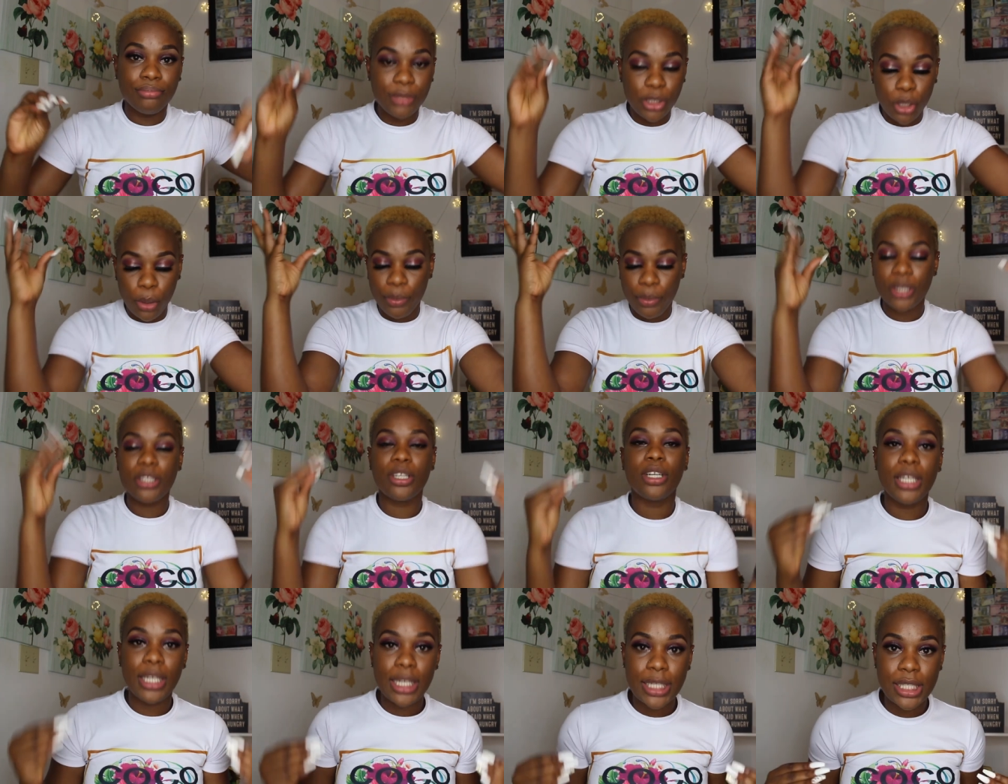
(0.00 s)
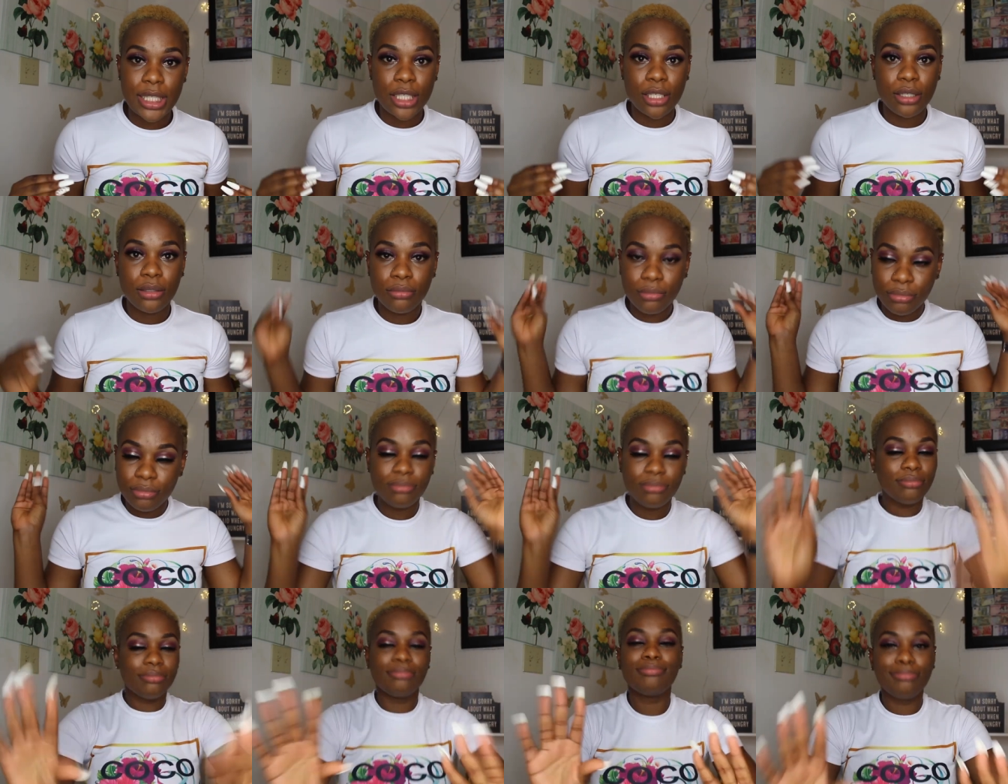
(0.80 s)
you know bring the list
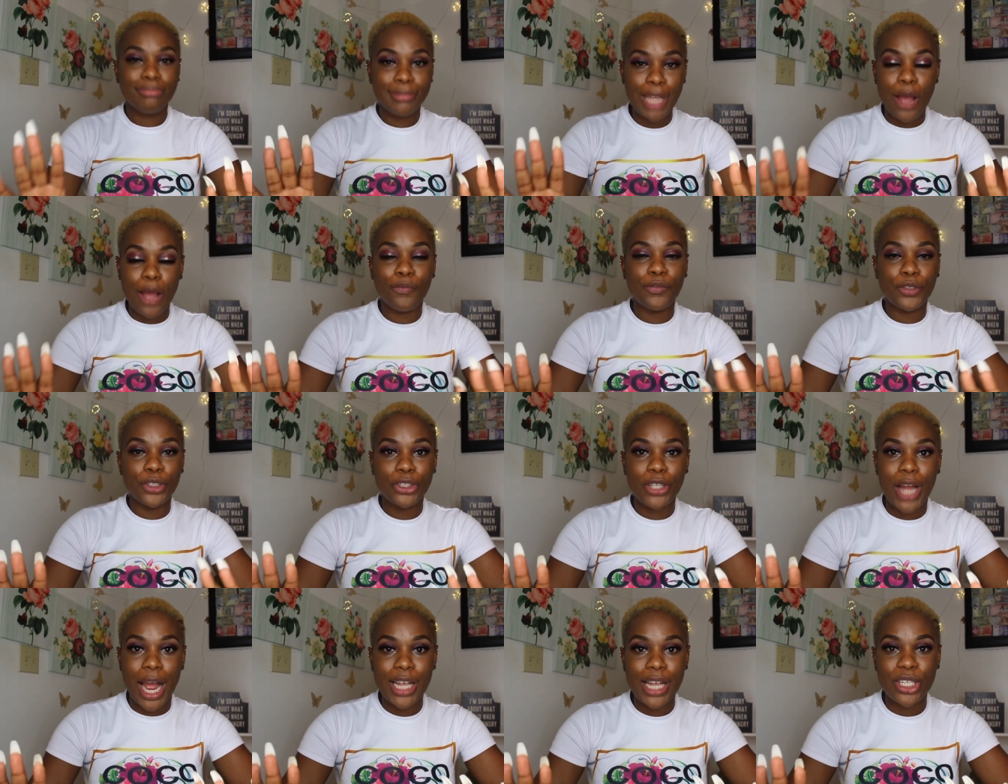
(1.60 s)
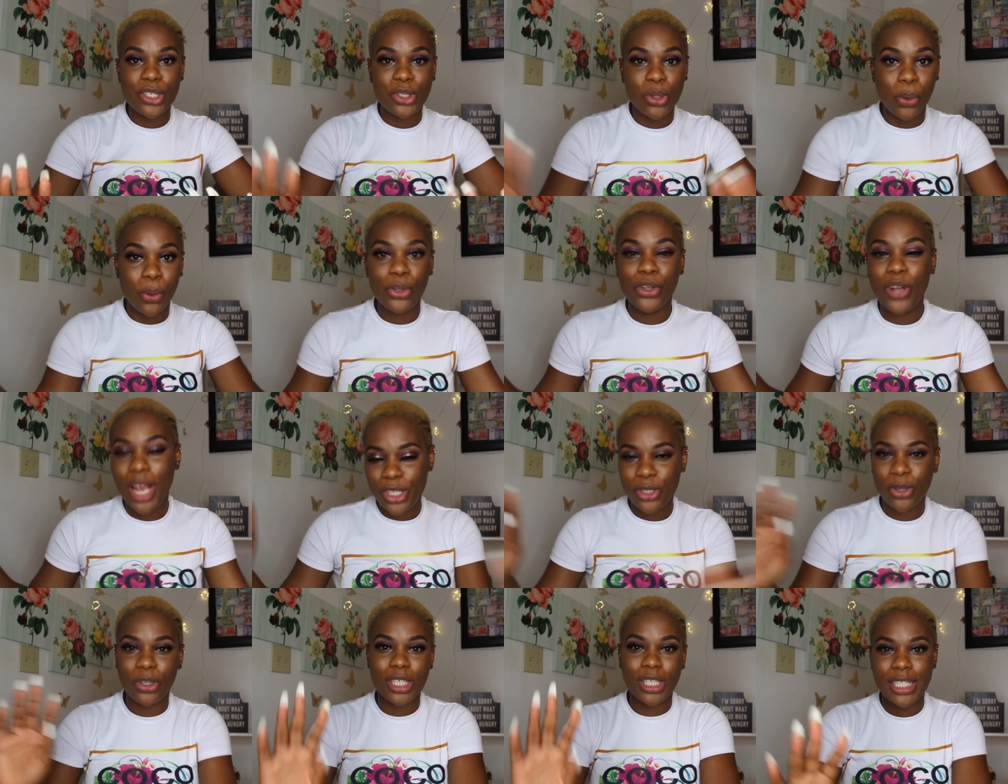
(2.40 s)
down for you guys so you
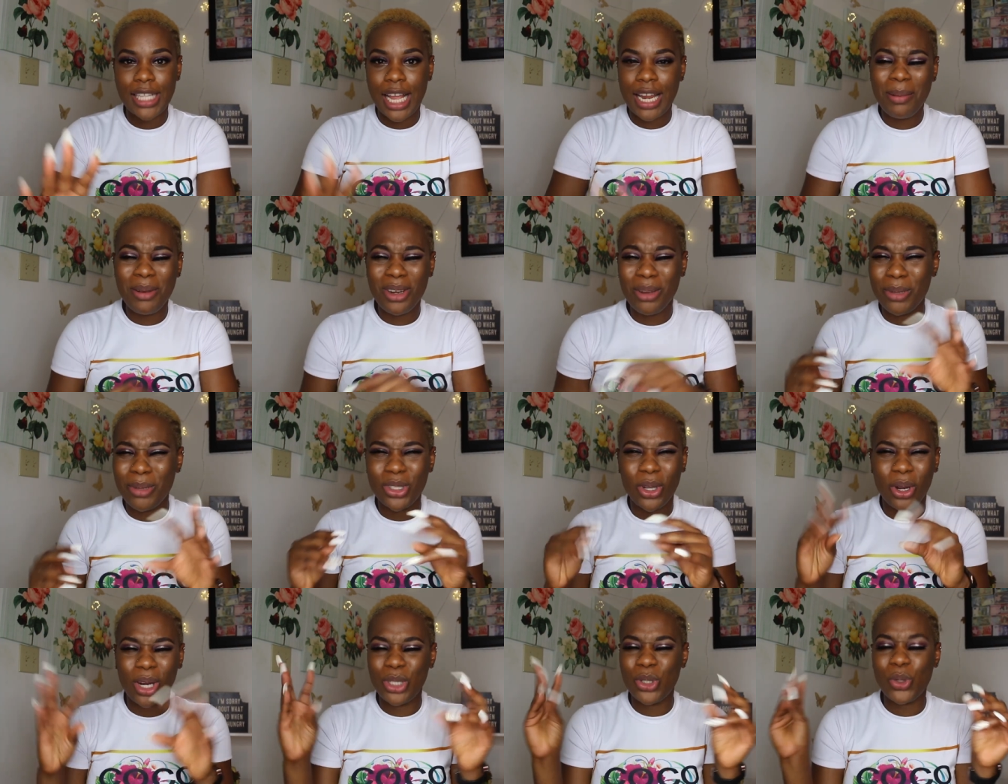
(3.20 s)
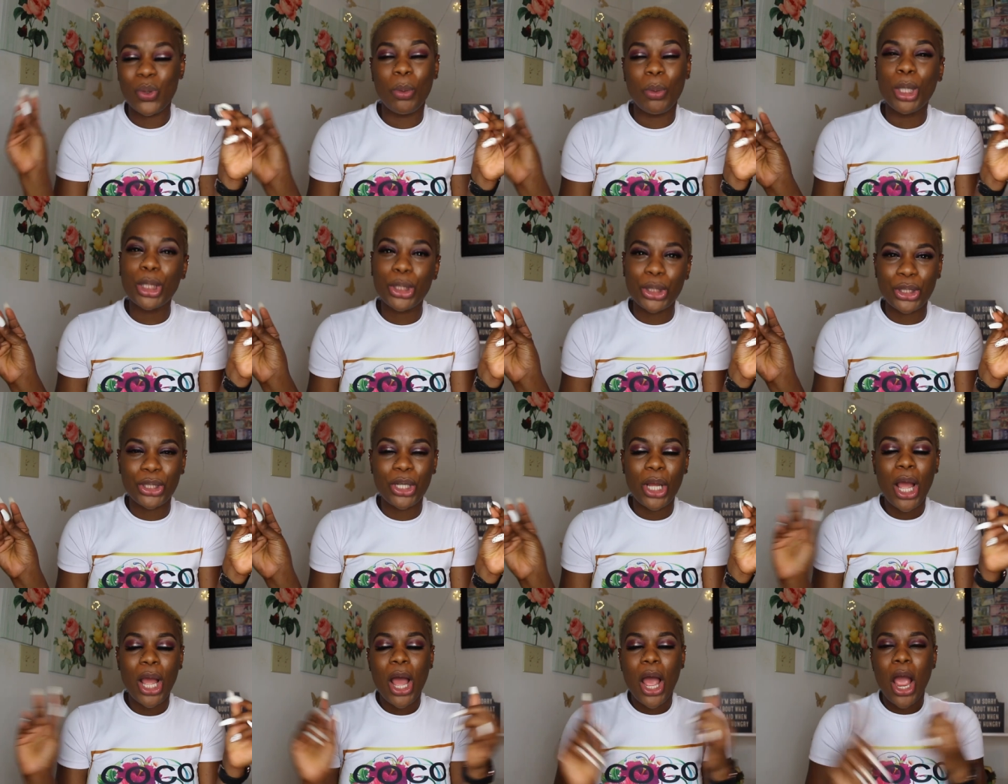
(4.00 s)
guys can understand let me not be talking too
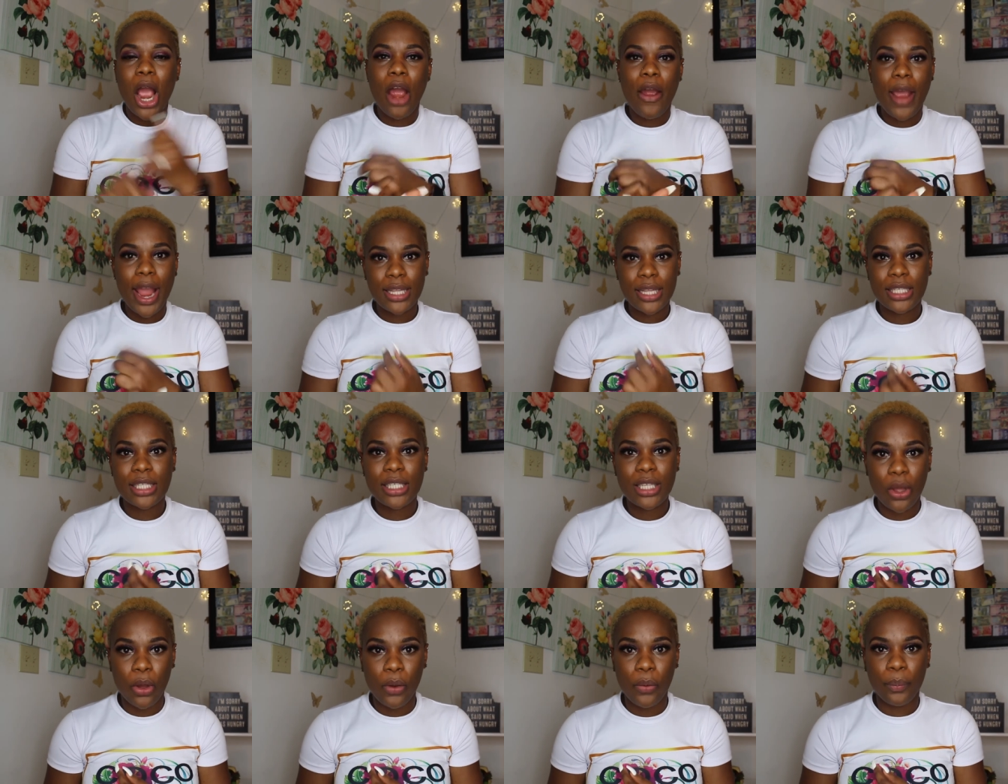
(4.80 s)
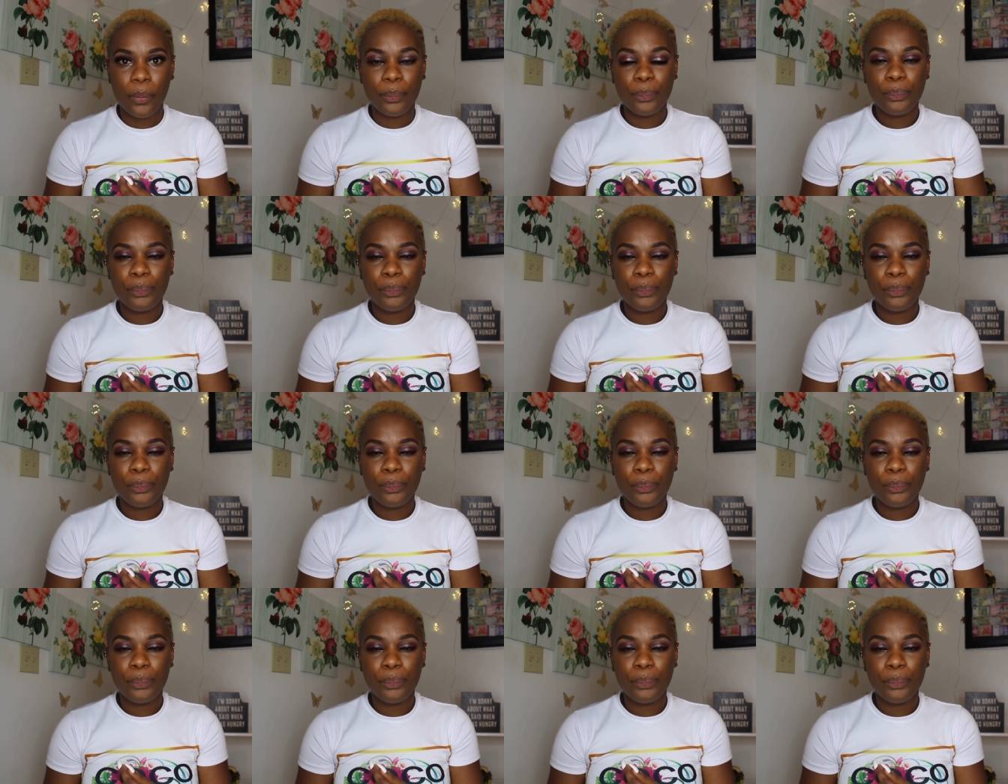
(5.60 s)
much alright so